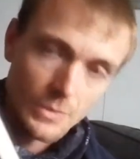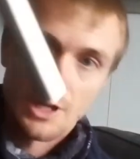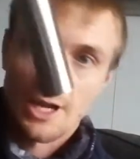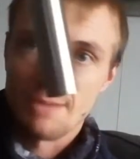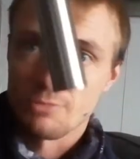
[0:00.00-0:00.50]

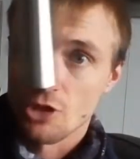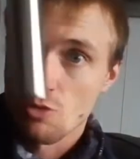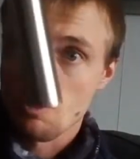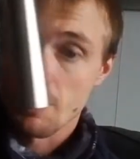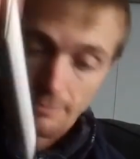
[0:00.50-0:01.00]
Camp
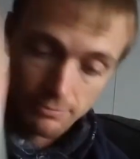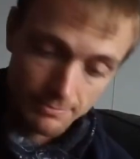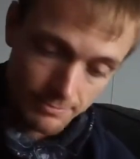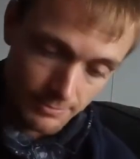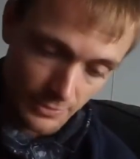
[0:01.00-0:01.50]
soap,
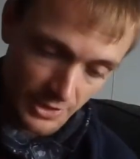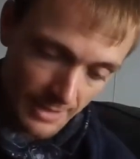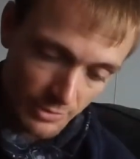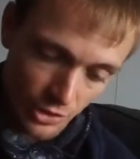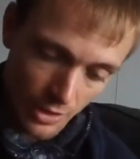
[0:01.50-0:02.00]
the
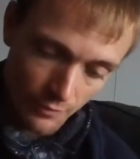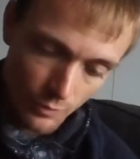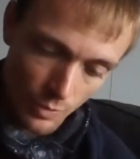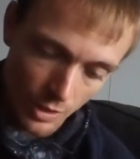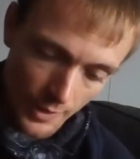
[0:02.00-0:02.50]
same stuff
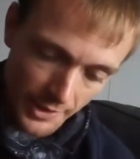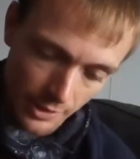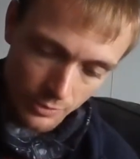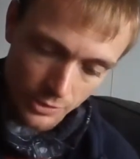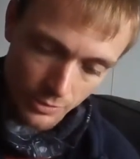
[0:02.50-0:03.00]
I
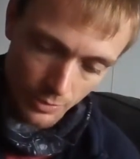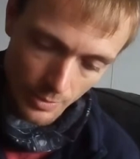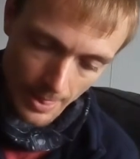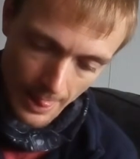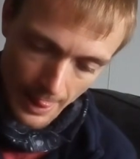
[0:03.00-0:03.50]
use,
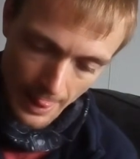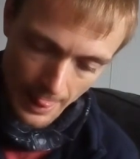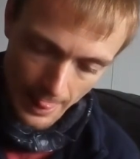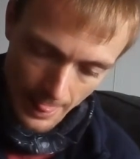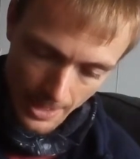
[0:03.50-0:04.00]

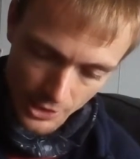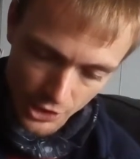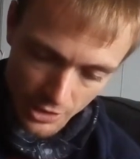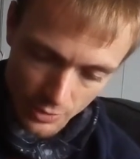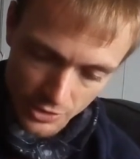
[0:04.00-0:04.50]
she
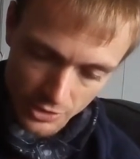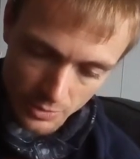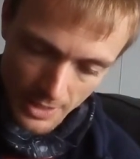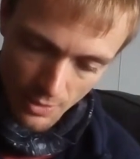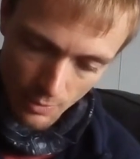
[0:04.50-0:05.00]
uses as
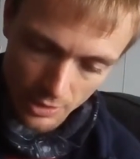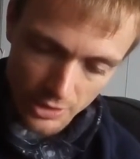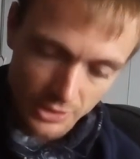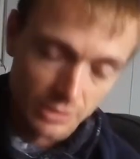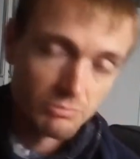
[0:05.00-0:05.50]
well,
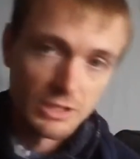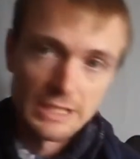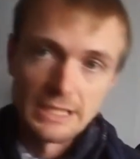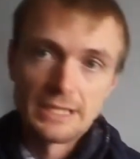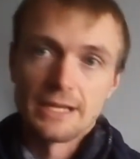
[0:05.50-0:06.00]
because at the
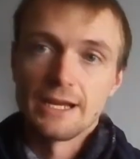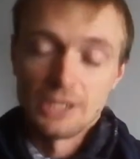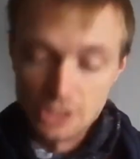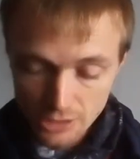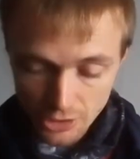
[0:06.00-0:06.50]
end of the day
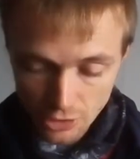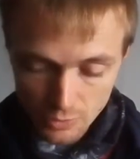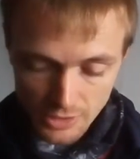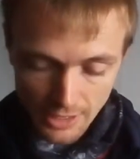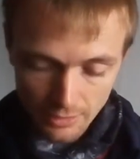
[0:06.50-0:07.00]
she can
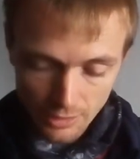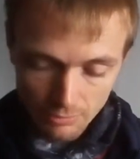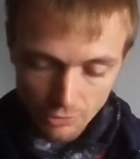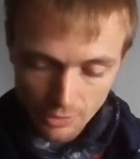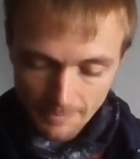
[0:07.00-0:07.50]
use it.
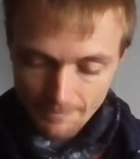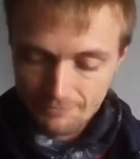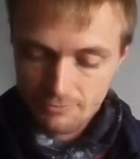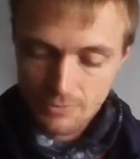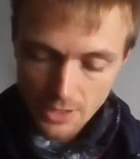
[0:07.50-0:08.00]
I'm going to
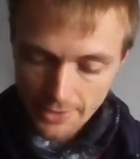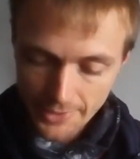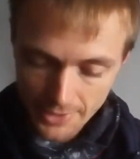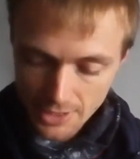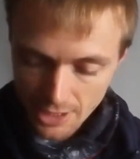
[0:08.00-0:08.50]

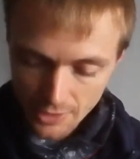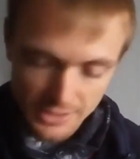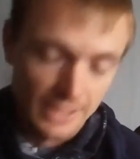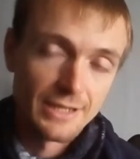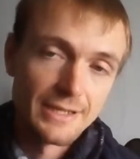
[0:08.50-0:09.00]
carry
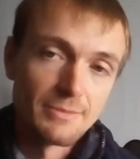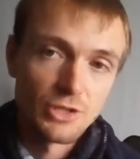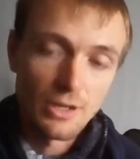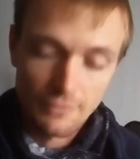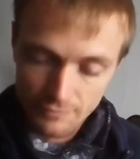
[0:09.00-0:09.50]
exactly the same
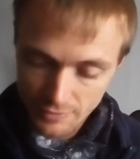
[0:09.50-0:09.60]
stuff.